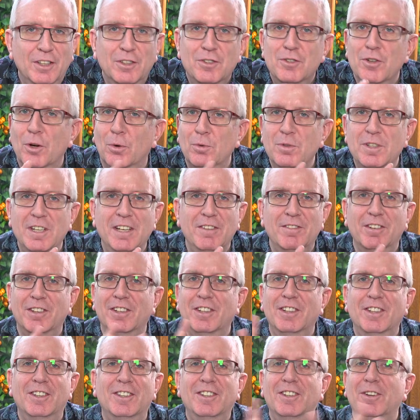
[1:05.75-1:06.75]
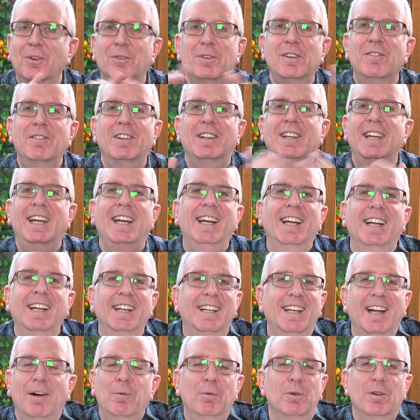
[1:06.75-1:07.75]
don't even
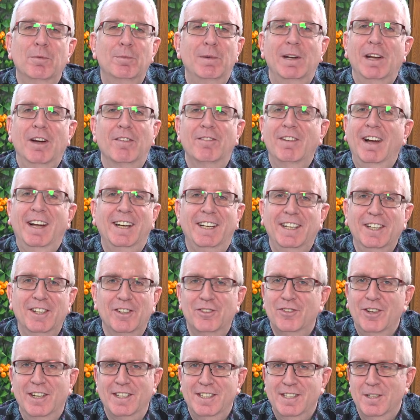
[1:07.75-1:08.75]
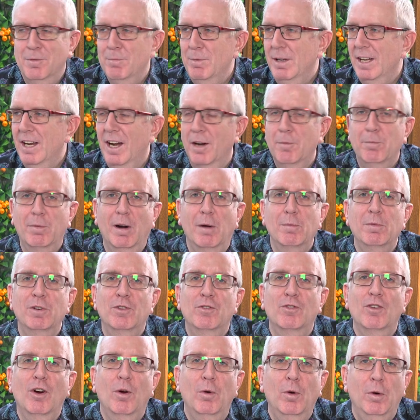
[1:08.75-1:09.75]
think that would be of any interest to me. I'd probably
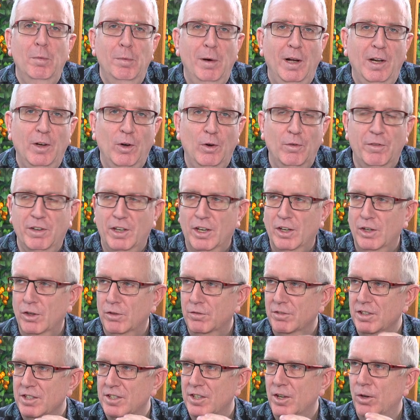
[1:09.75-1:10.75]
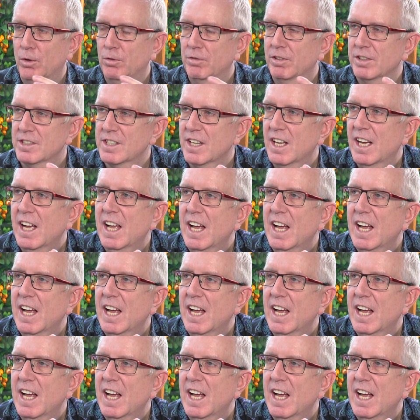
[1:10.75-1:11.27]
throw up all over your lovely sofas.